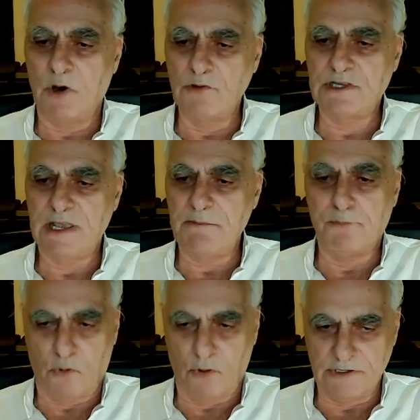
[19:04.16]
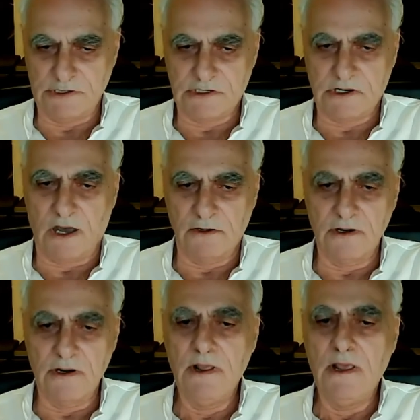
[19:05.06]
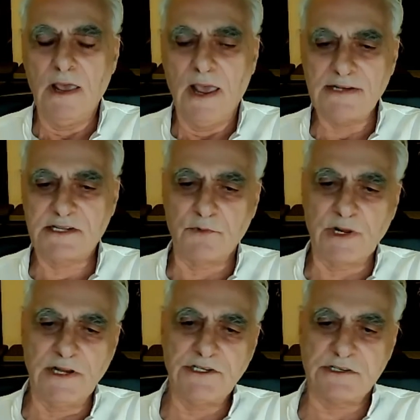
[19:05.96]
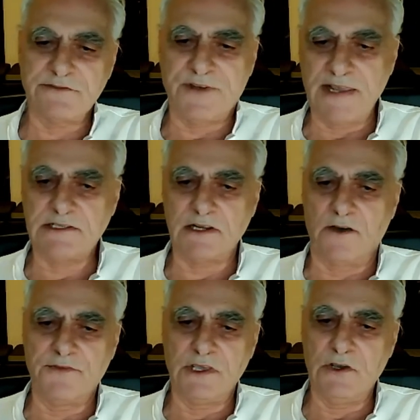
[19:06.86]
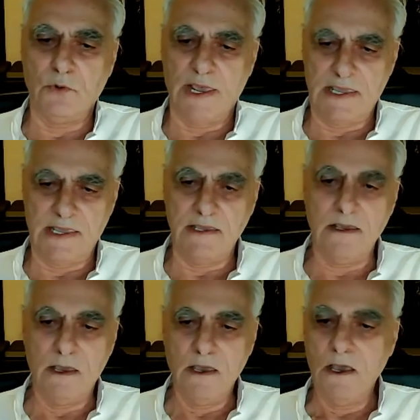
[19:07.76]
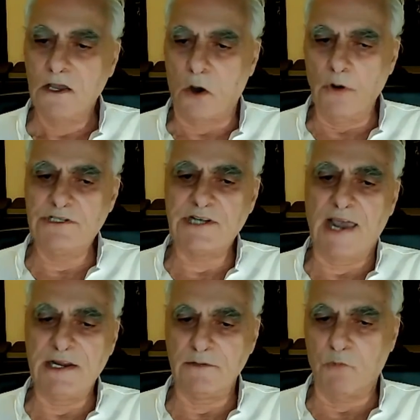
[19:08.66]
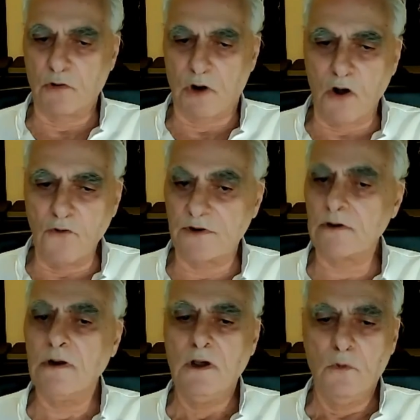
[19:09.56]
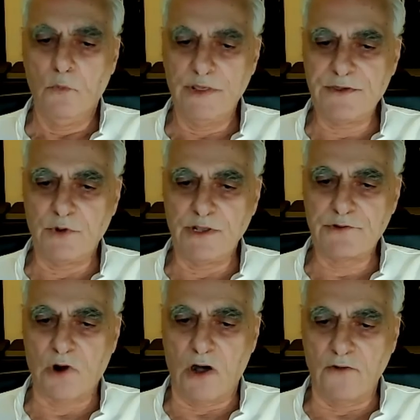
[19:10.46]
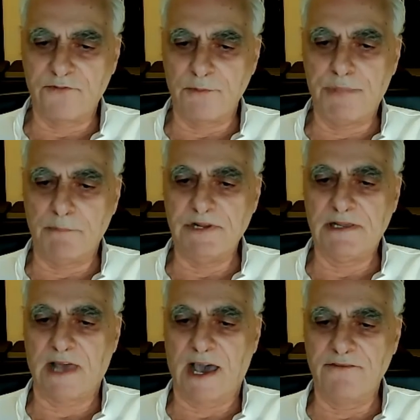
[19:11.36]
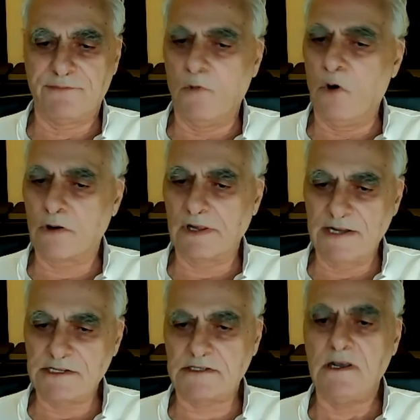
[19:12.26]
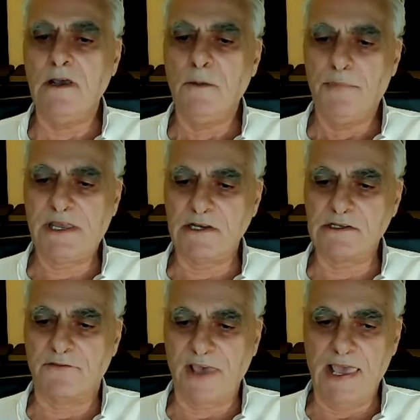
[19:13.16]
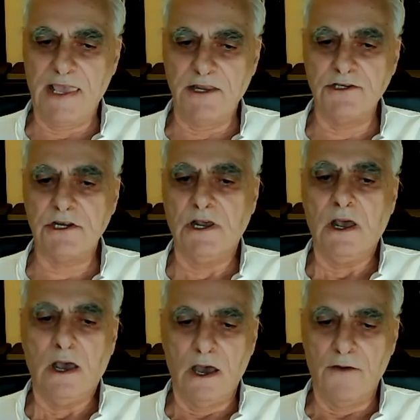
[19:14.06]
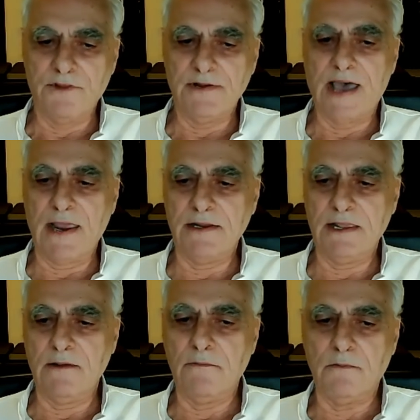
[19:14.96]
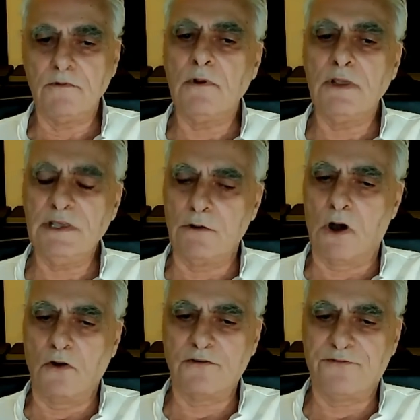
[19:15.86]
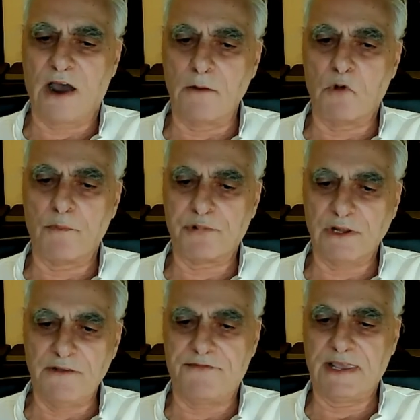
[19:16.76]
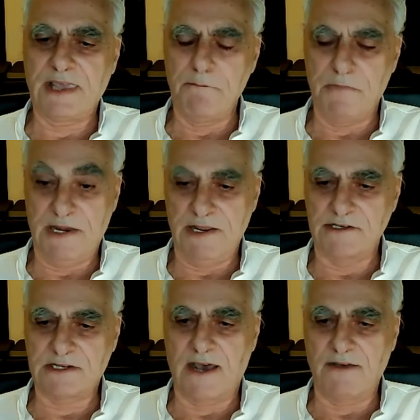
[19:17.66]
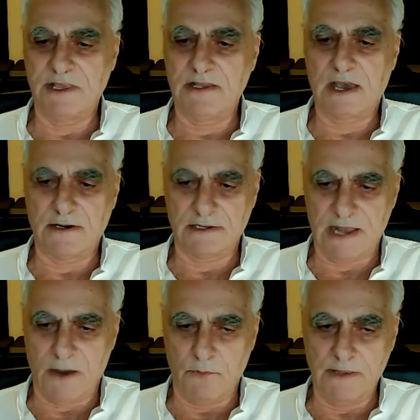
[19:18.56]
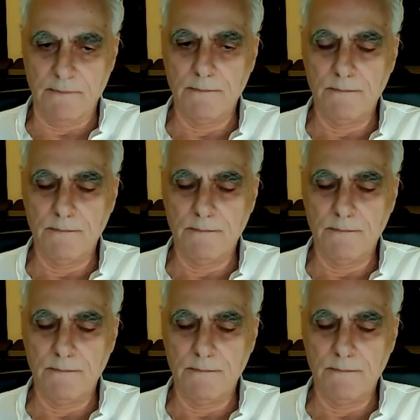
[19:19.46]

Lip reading: most important scholar, as the religious face of the UAE, coincided, moreover, with the withdrawal from public life, more or less because of age, of the 90-year-old, far more prolific and media-savvy Qaradawi.